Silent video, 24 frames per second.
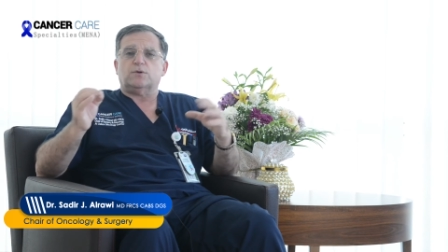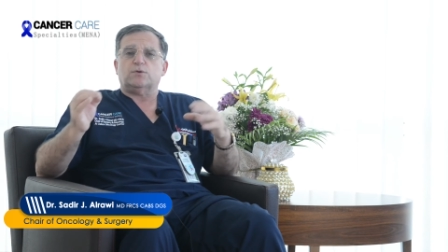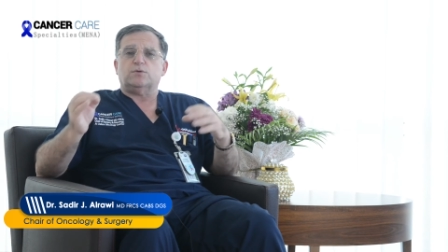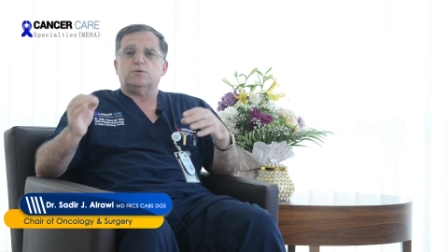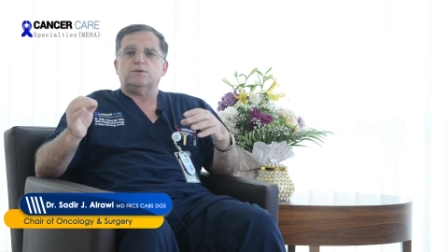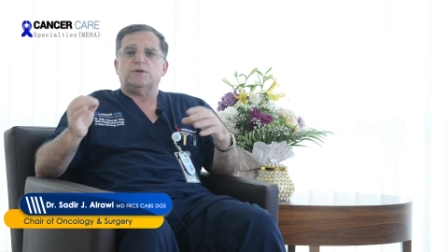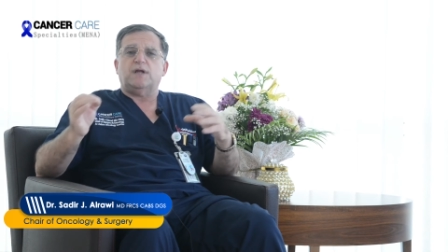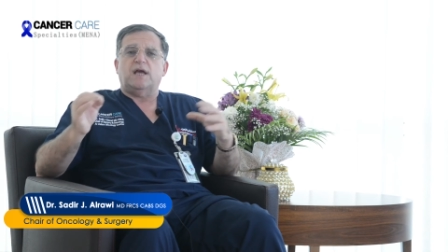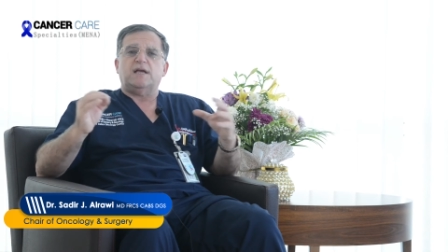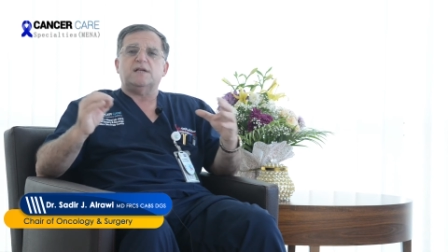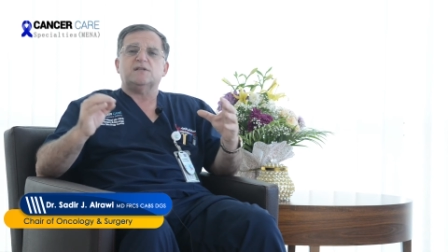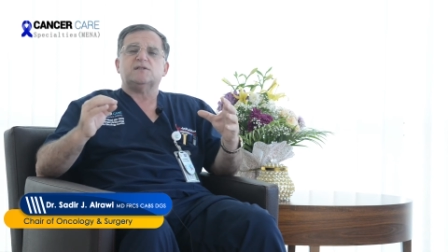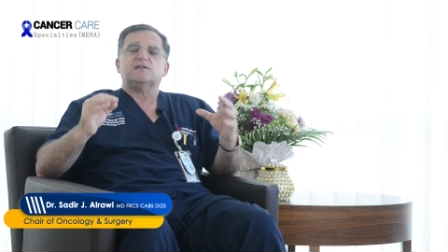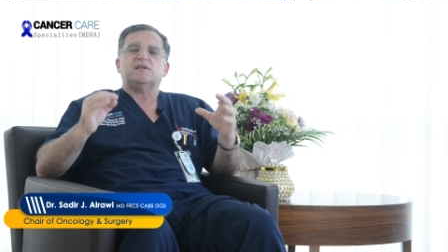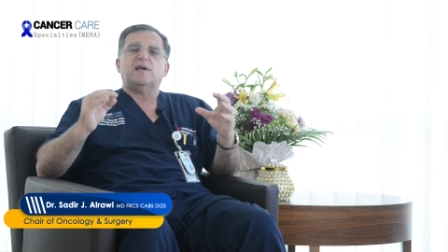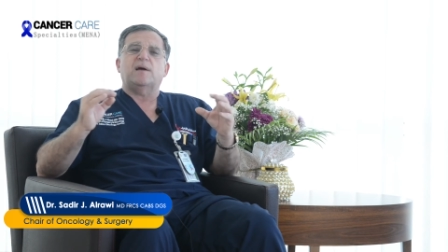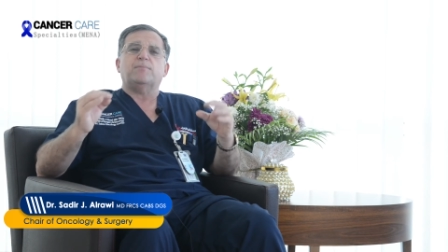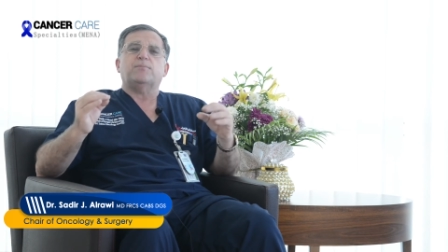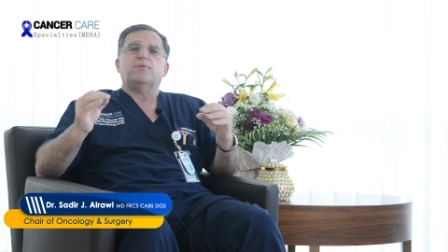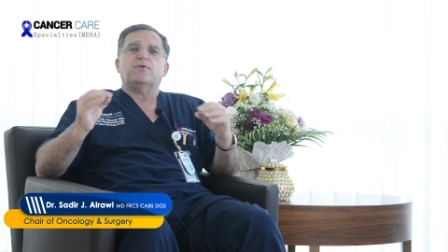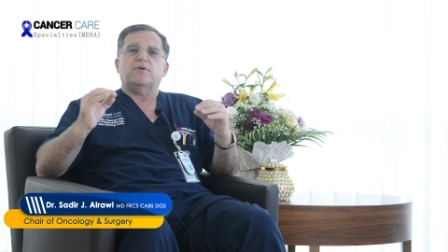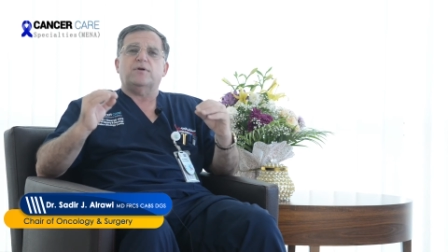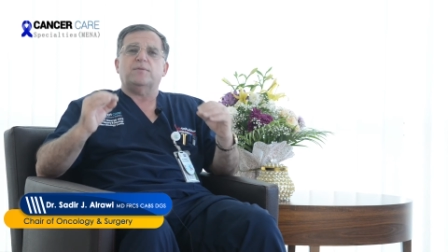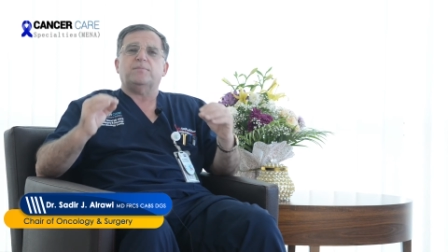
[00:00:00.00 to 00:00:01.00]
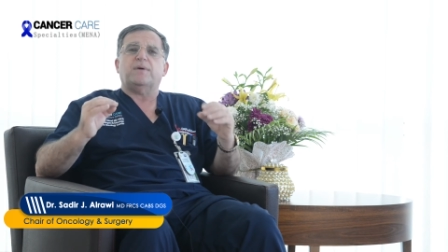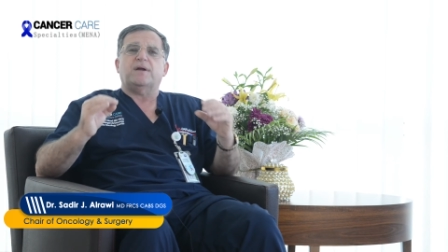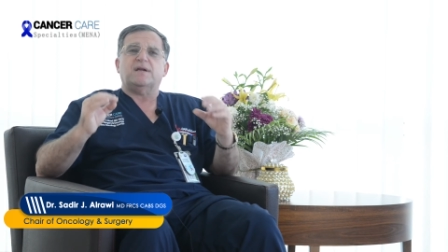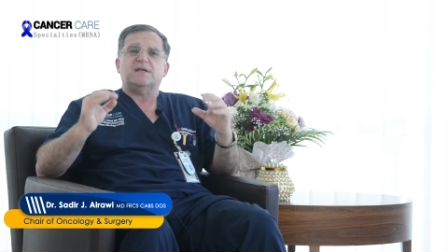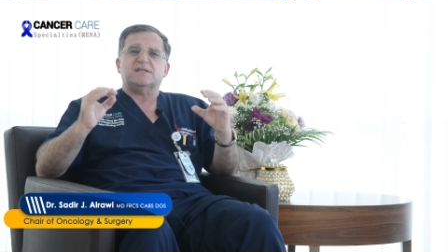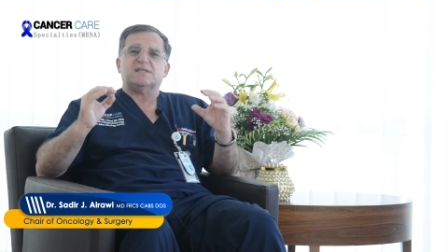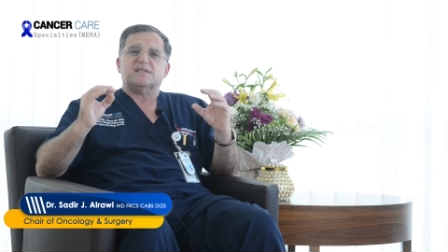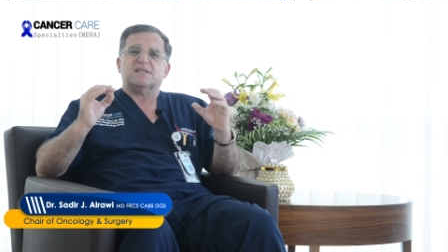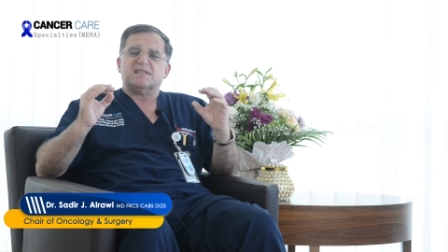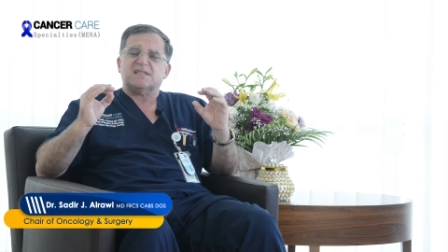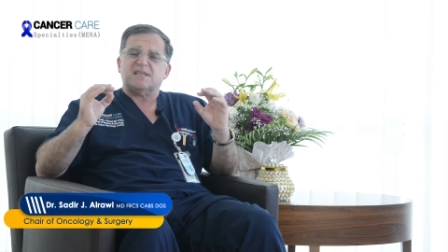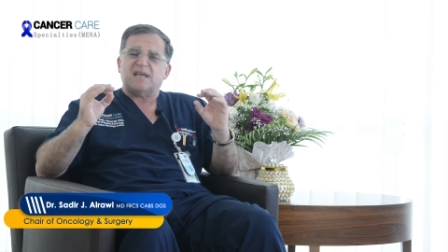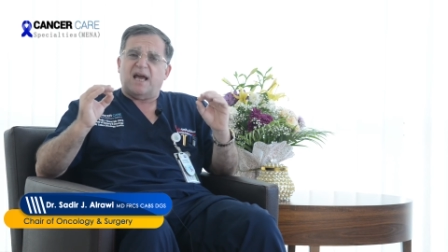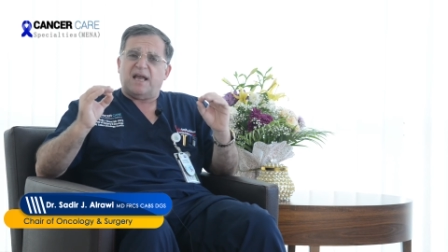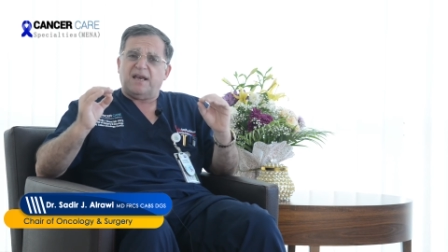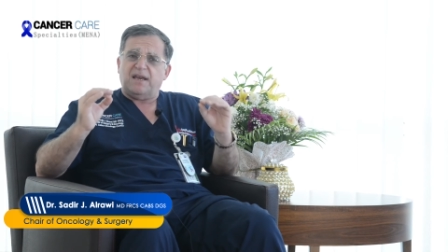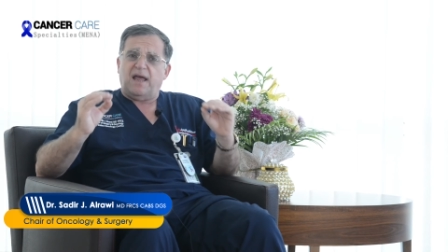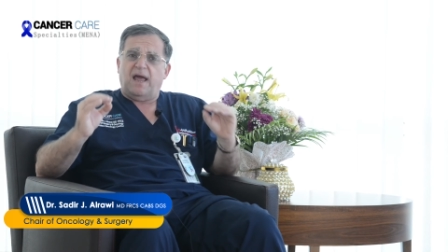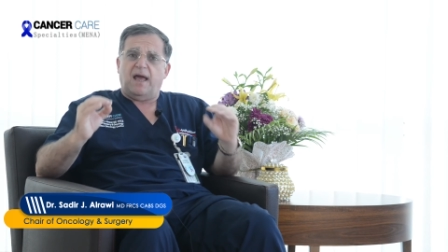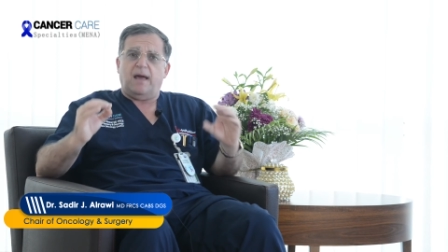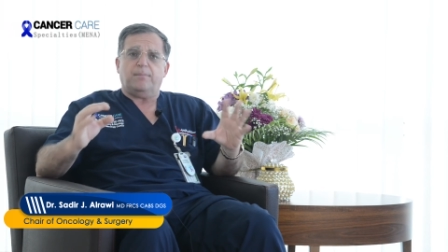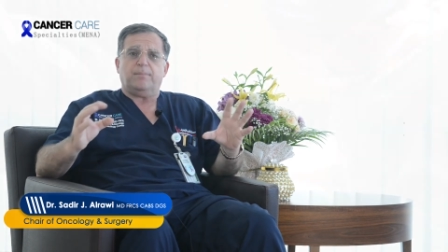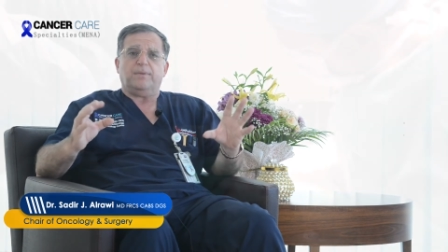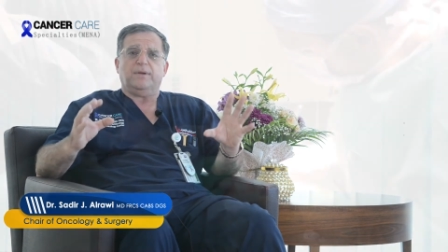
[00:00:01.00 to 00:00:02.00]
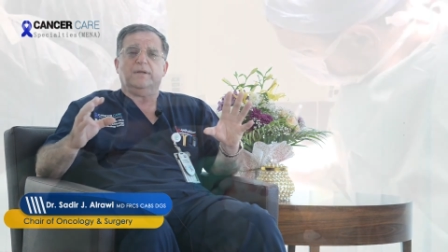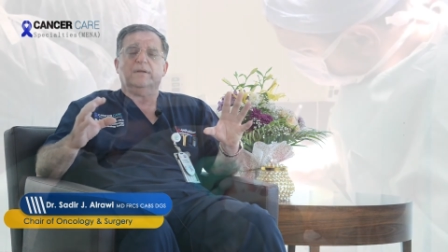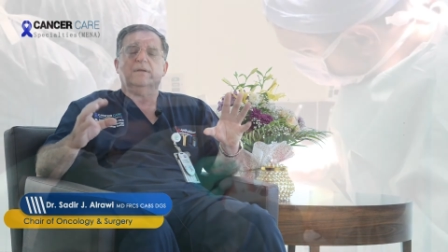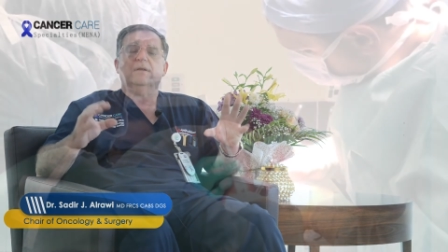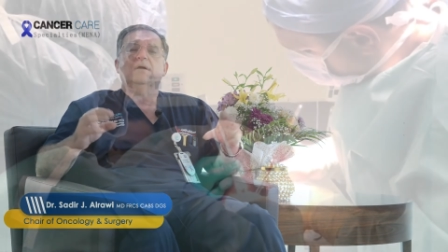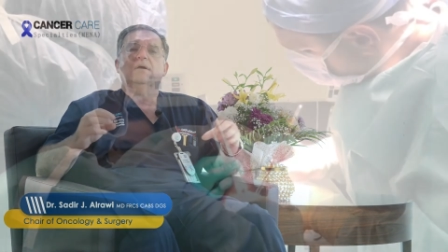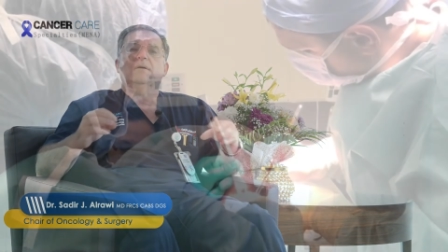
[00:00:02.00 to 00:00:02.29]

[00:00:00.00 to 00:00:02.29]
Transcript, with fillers: two days temporary paresis can happen